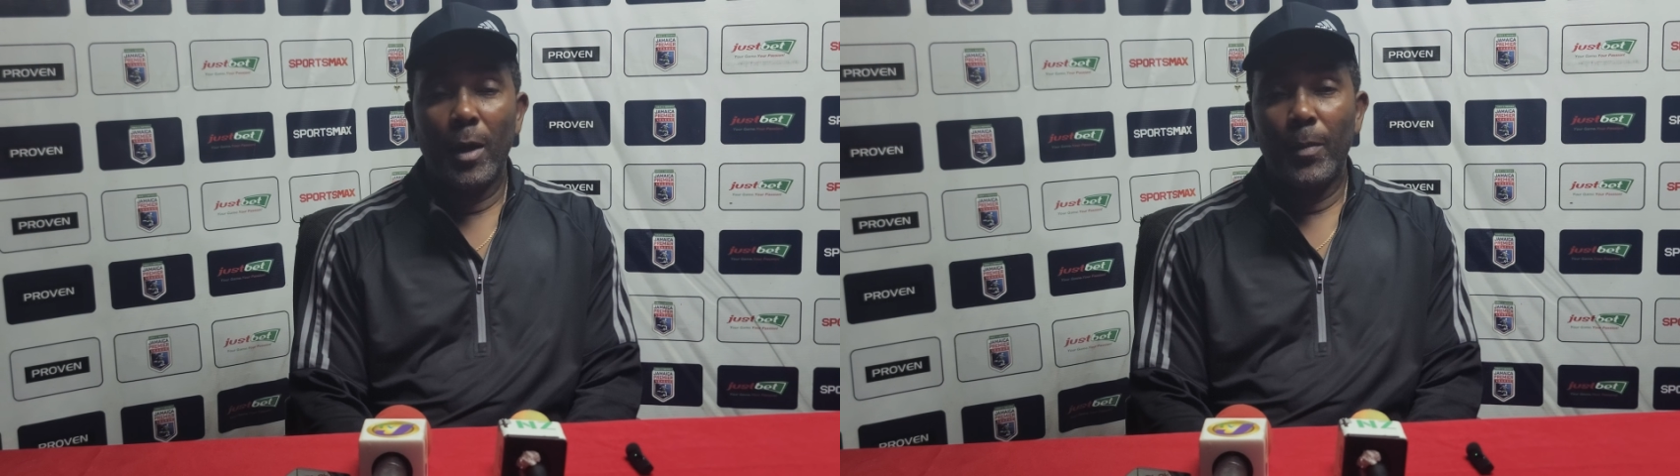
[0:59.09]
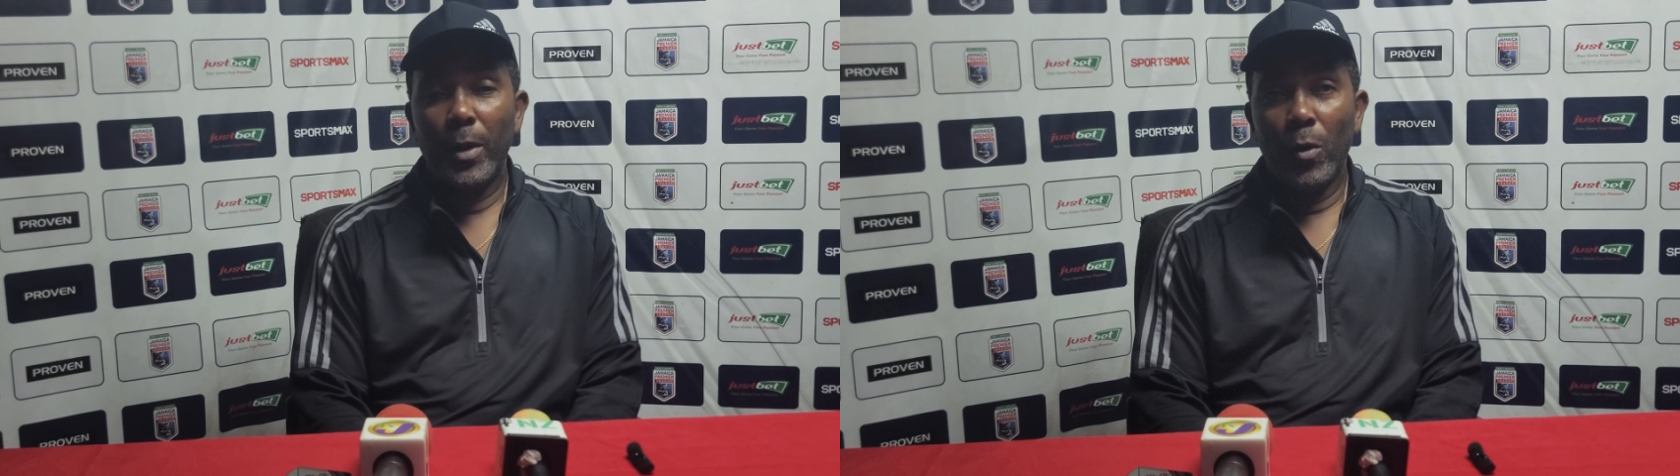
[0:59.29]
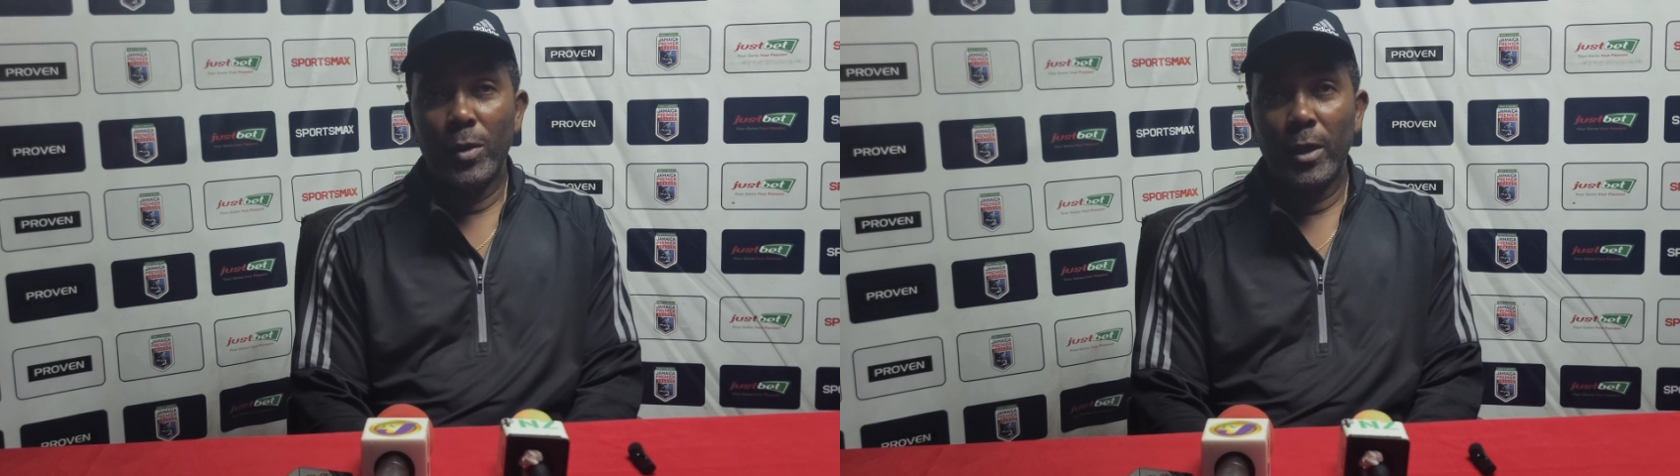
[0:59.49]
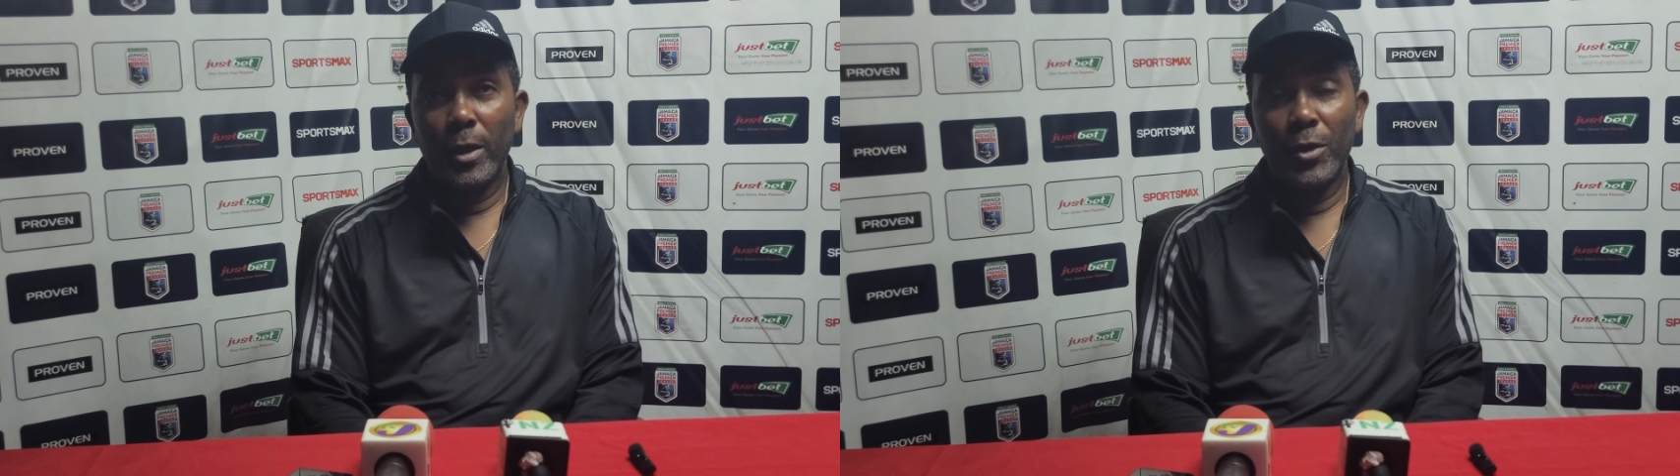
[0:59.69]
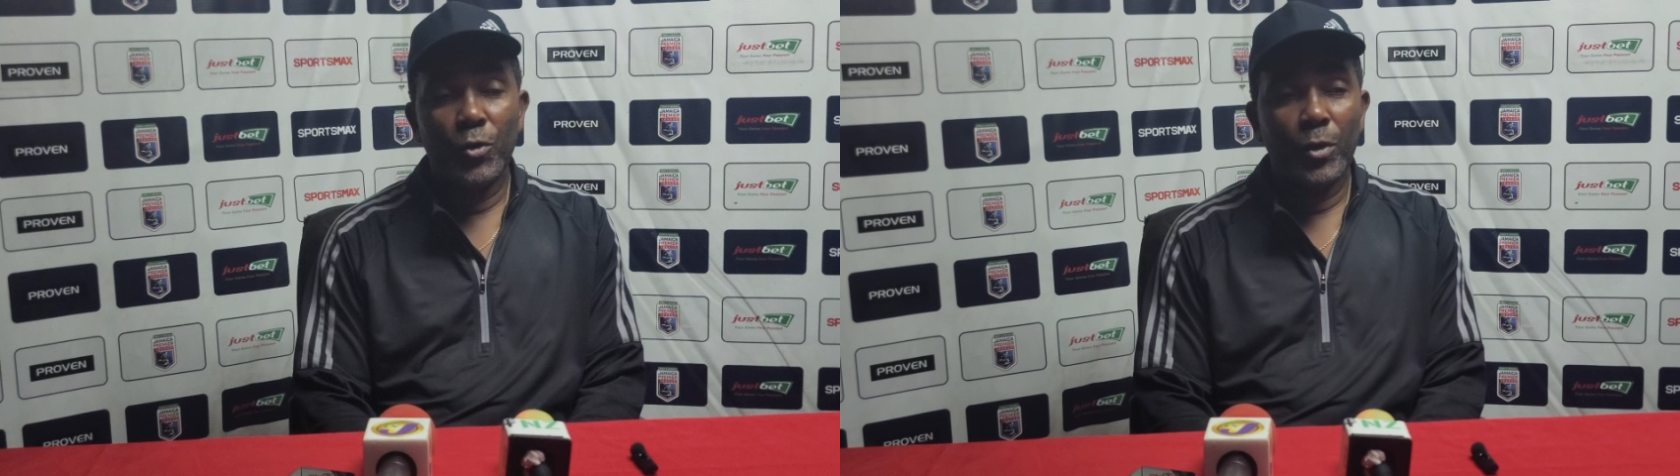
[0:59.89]
there was an
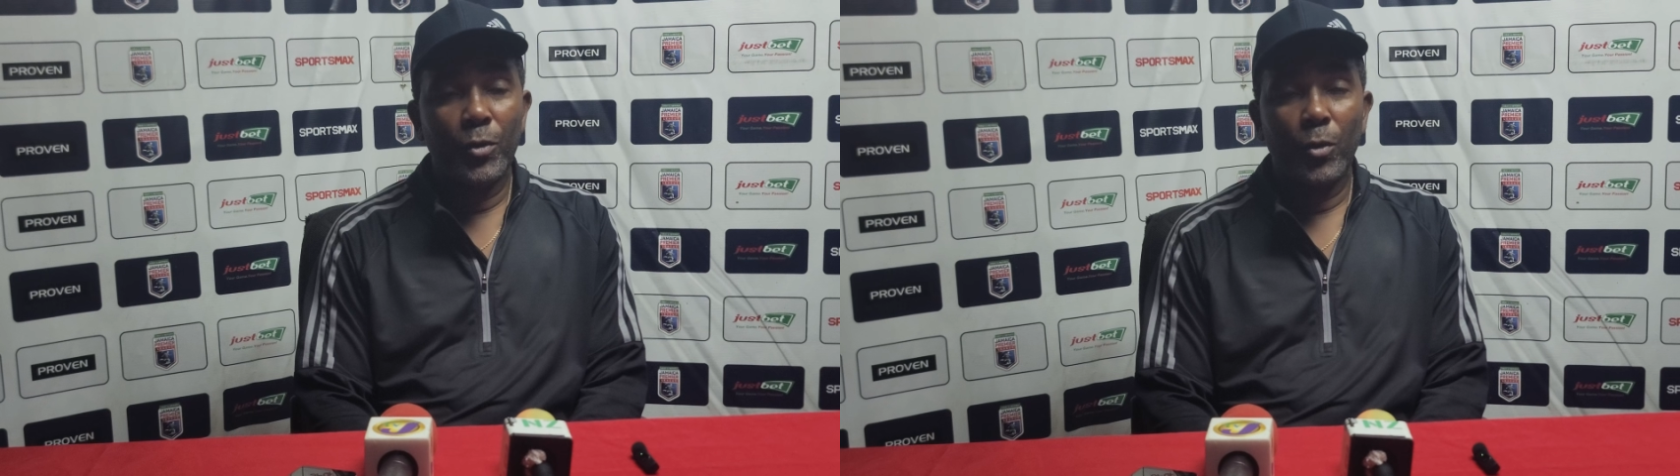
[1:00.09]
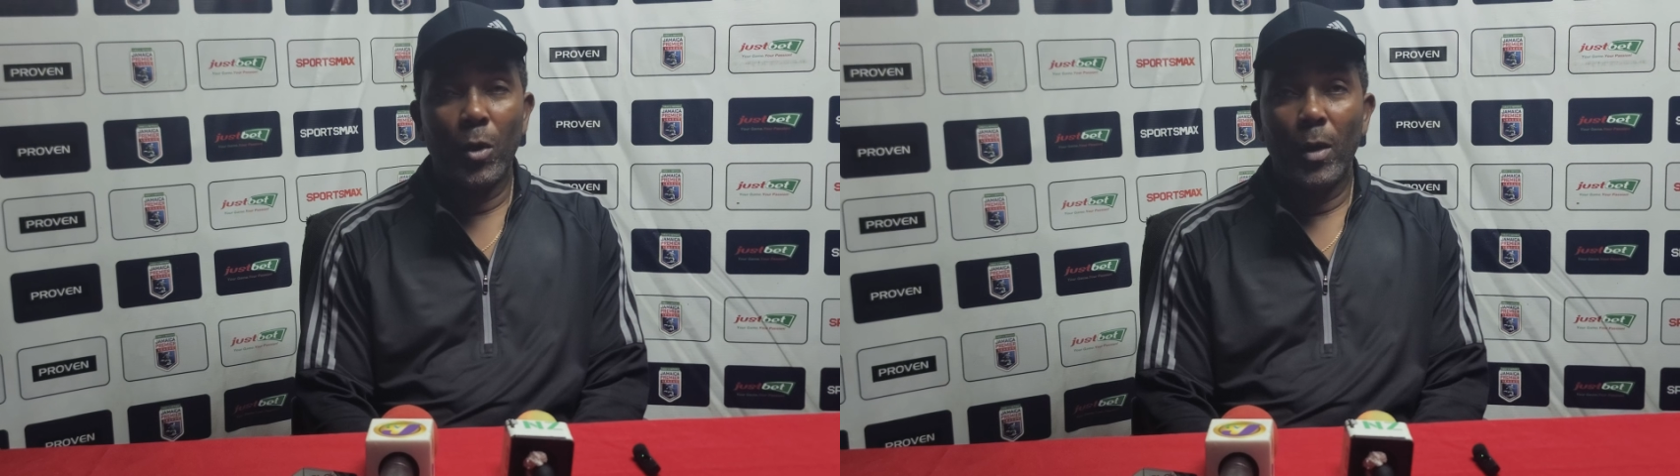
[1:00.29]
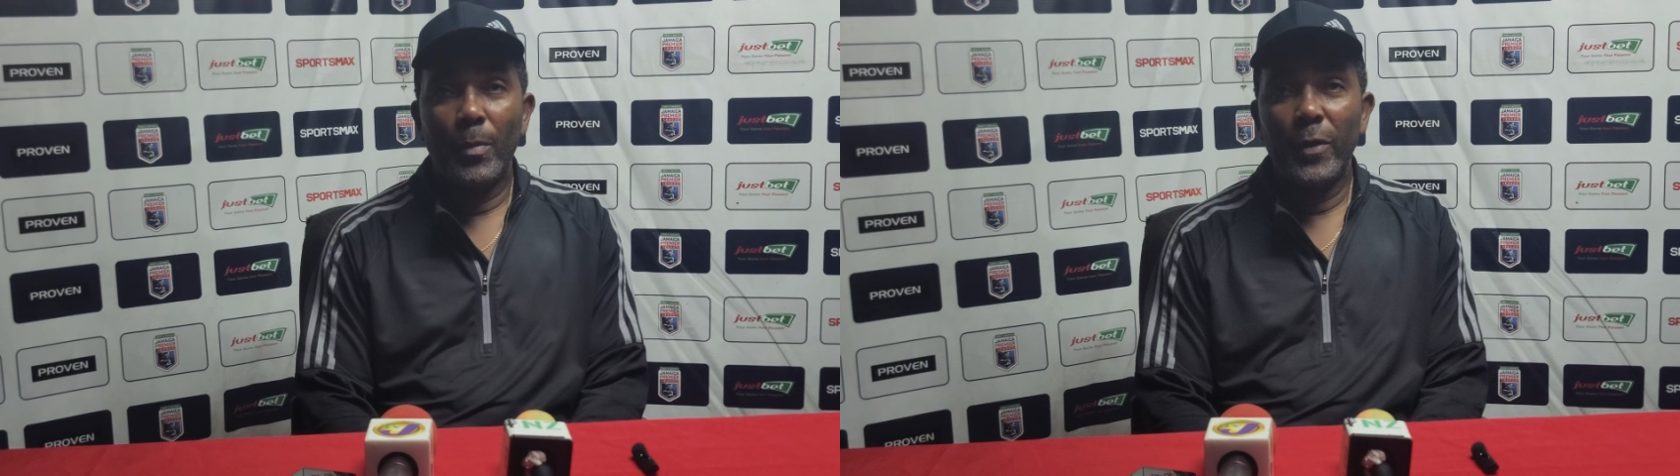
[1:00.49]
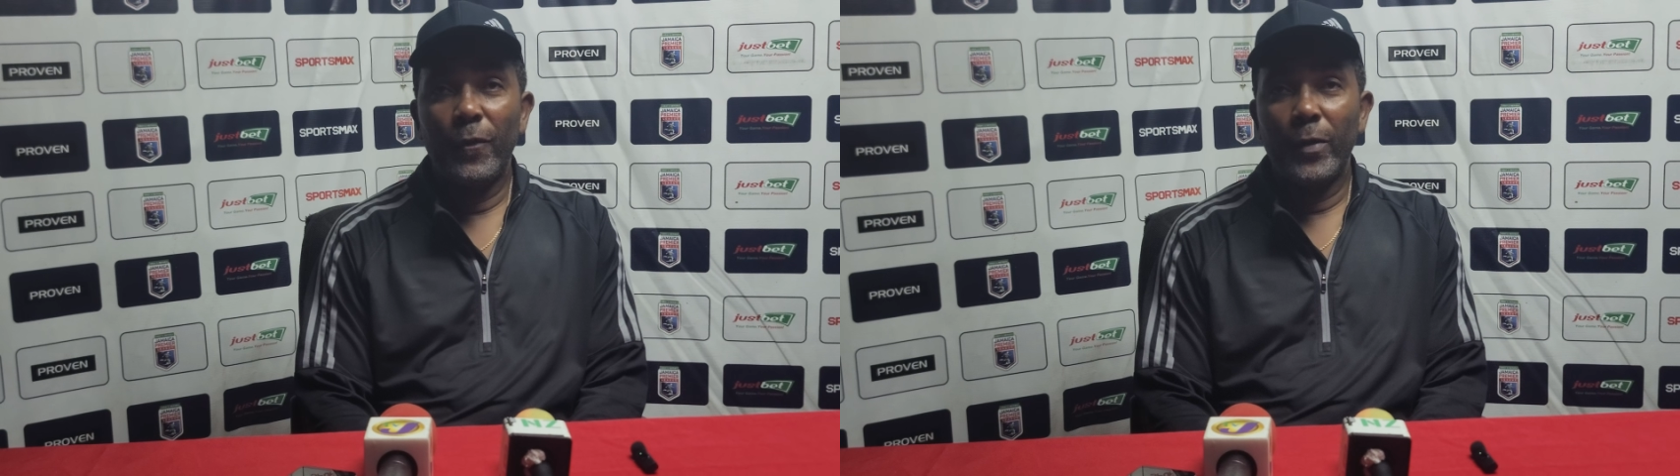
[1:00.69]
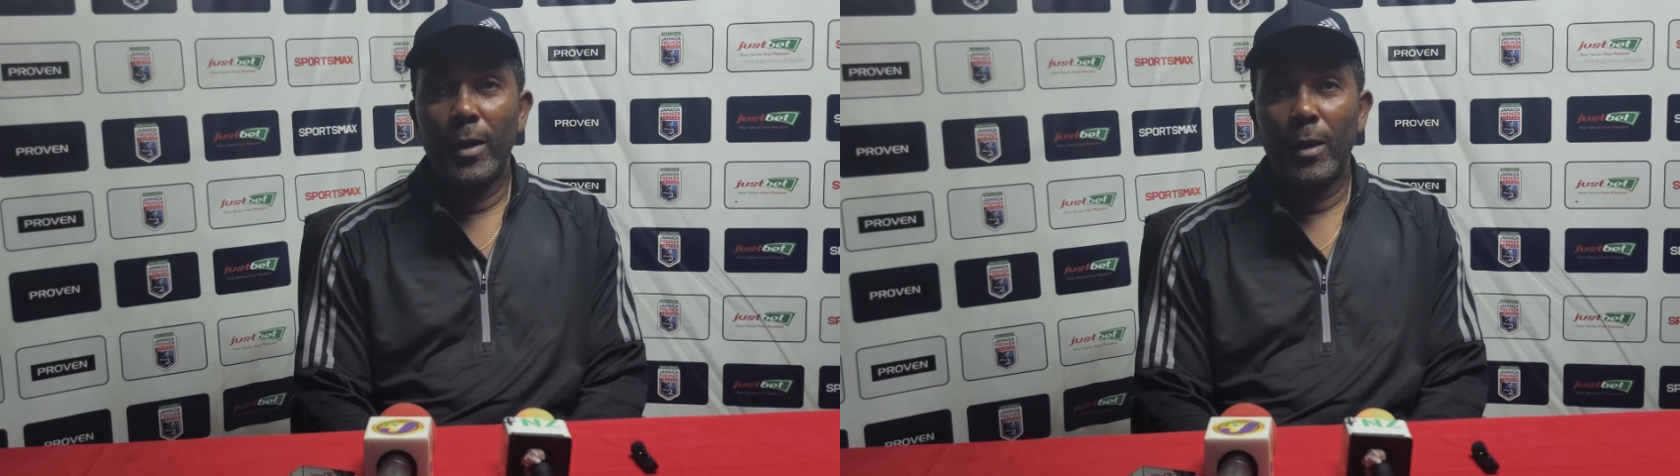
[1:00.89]
injury to our
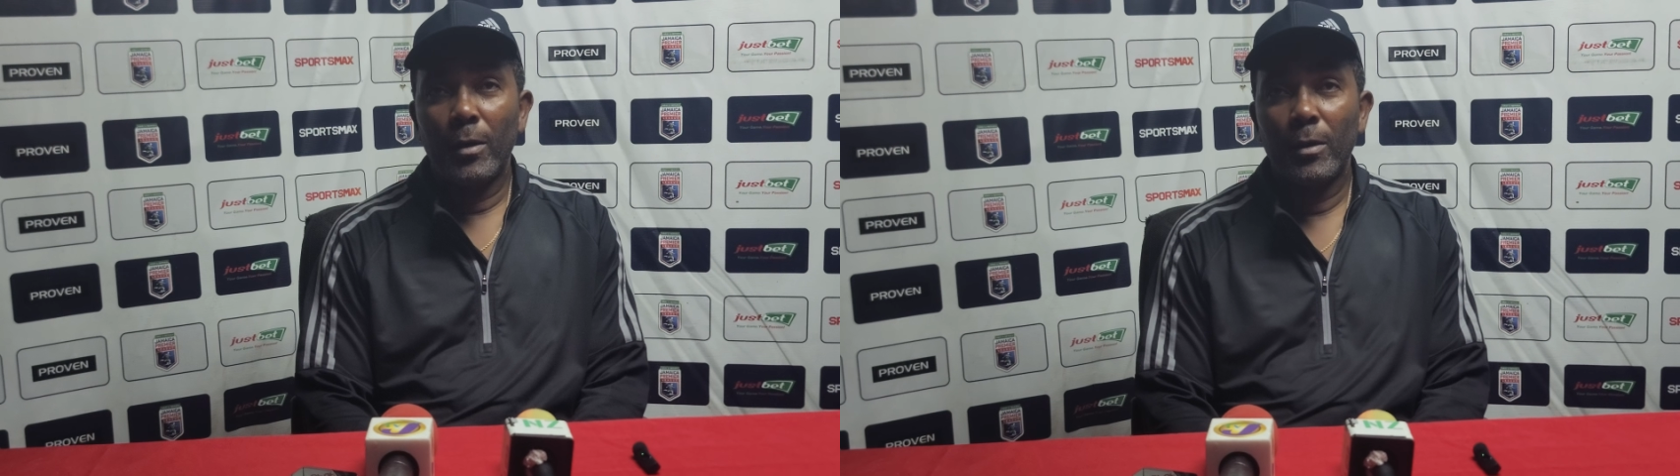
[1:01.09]
midfielder.